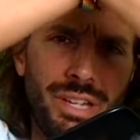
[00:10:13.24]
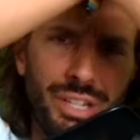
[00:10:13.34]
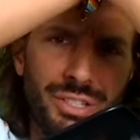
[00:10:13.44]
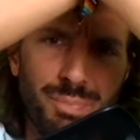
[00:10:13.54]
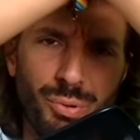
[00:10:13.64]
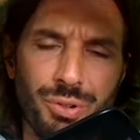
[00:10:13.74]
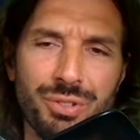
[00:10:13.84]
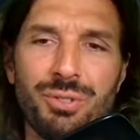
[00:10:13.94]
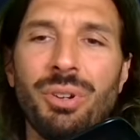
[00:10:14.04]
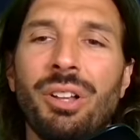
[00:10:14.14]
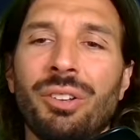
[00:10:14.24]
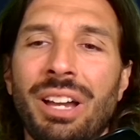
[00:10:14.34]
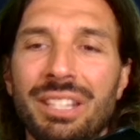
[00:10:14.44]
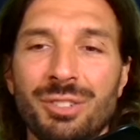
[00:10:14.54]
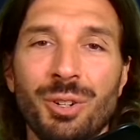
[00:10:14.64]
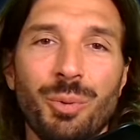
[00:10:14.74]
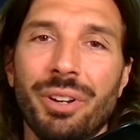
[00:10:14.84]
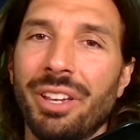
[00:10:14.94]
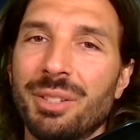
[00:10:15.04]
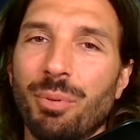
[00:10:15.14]
Xborgs. You all guys know what
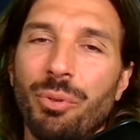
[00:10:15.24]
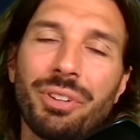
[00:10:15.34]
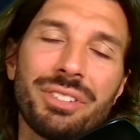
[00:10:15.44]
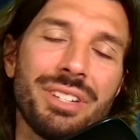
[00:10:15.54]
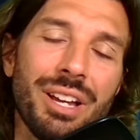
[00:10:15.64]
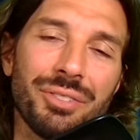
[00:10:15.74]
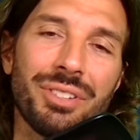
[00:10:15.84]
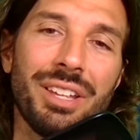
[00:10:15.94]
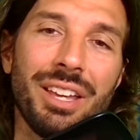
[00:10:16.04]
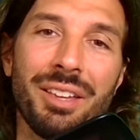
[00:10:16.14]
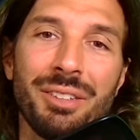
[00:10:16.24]
Xborg is now today.